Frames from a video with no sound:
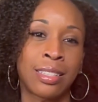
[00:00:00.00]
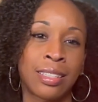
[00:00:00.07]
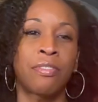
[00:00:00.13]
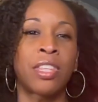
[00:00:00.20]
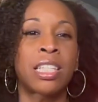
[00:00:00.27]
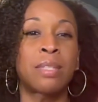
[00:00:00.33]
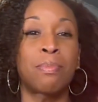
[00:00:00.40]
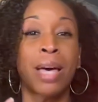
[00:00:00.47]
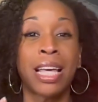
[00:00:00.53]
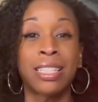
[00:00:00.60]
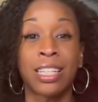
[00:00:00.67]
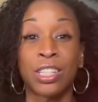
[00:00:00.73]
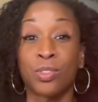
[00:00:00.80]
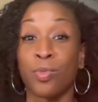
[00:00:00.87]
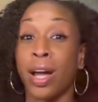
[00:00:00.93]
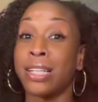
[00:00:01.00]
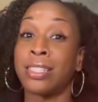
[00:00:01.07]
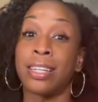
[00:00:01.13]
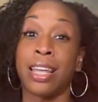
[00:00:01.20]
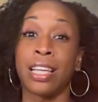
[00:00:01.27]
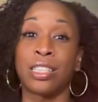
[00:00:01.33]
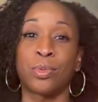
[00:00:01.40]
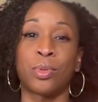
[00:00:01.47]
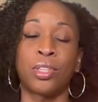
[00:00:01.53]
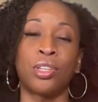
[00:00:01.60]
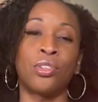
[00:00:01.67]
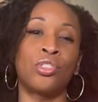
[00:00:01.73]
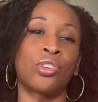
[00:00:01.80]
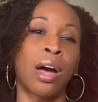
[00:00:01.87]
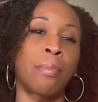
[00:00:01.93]
If this message resonates with
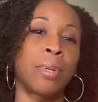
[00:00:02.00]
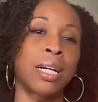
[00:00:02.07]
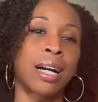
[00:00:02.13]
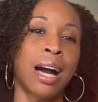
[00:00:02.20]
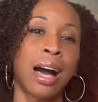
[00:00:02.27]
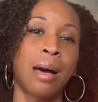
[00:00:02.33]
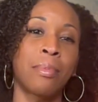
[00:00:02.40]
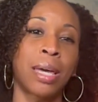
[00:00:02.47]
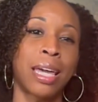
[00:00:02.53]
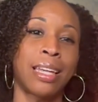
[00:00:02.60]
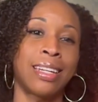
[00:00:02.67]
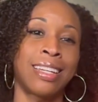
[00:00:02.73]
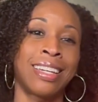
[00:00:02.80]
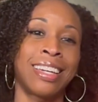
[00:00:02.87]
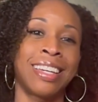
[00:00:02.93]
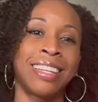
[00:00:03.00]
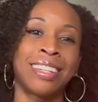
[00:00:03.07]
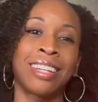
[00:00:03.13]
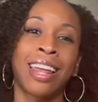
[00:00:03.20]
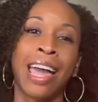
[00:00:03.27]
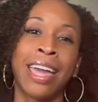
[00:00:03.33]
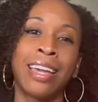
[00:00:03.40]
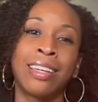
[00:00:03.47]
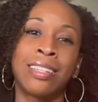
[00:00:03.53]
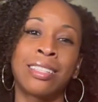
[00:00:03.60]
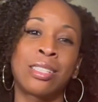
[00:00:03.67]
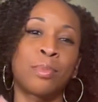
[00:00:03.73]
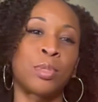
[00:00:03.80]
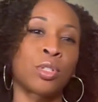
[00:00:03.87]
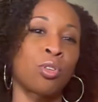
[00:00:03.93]
you, drop a comment, like,
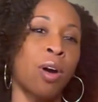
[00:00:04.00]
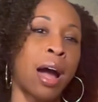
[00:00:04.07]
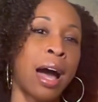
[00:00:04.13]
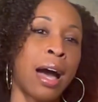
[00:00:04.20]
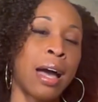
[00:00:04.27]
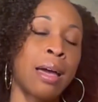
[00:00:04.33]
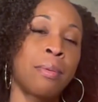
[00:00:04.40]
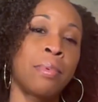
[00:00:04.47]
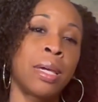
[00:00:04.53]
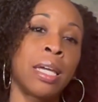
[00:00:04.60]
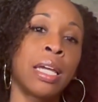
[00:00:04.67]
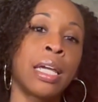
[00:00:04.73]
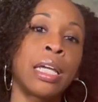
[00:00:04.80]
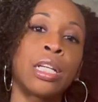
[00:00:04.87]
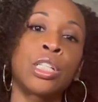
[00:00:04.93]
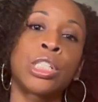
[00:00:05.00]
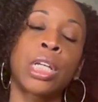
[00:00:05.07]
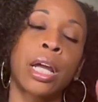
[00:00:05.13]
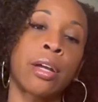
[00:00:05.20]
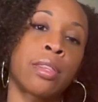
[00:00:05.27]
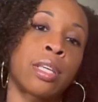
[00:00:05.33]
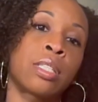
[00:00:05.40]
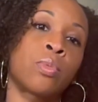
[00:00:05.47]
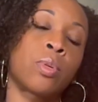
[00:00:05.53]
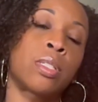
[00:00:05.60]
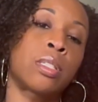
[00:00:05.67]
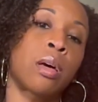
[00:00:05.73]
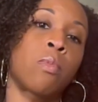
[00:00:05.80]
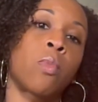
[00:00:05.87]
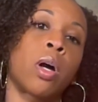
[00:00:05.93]
subscribe, share this with
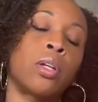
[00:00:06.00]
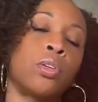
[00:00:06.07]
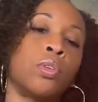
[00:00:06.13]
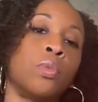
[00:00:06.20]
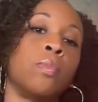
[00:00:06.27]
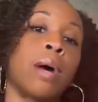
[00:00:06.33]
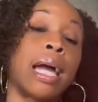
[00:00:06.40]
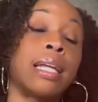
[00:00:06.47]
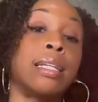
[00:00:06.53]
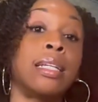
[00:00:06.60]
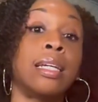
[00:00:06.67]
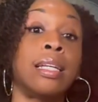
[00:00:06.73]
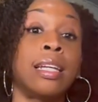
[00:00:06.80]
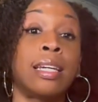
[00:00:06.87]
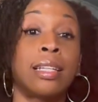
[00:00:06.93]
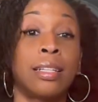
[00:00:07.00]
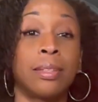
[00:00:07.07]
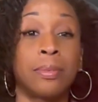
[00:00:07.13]
someone who might need it.